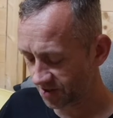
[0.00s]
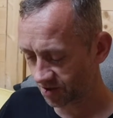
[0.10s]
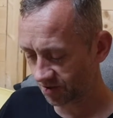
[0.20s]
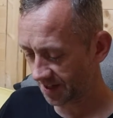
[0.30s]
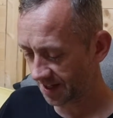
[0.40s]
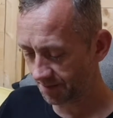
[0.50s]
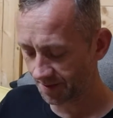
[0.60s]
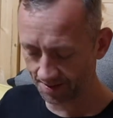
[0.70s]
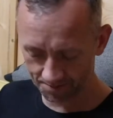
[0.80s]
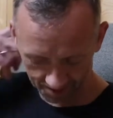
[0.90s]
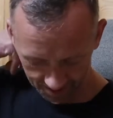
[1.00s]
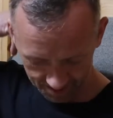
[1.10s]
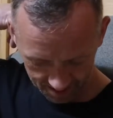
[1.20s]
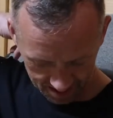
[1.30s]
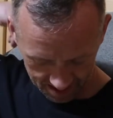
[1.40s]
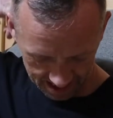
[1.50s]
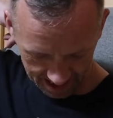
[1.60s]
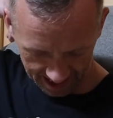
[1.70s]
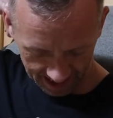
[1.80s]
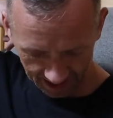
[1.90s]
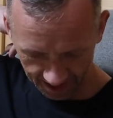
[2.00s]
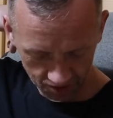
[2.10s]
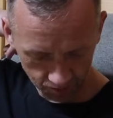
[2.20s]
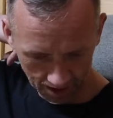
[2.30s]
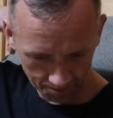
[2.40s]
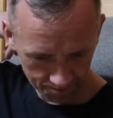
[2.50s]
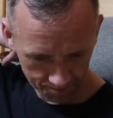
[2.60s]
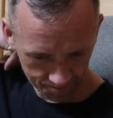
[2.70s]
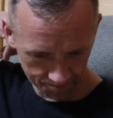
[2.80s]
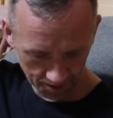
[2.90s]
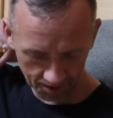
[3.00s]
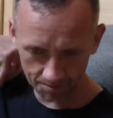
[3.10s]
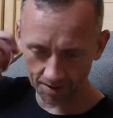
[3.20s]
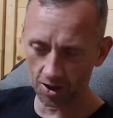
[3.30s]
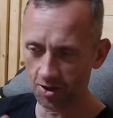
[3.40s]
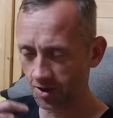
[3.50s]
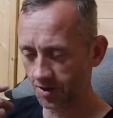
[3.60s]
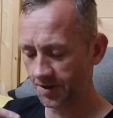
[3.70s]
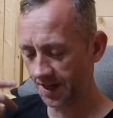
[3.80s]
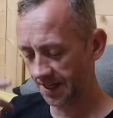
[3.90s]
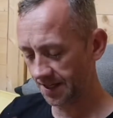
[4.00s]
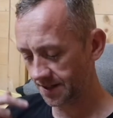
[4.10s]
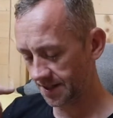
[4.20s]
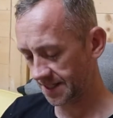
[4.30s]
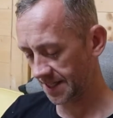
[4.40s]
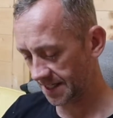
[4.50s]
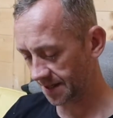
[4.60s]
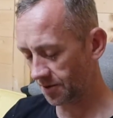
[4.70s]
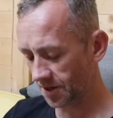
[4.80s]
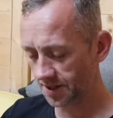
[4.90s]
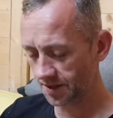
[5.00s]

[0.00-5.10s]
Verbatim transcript: just going to get me, but he can't swap. But my other thing that takes him out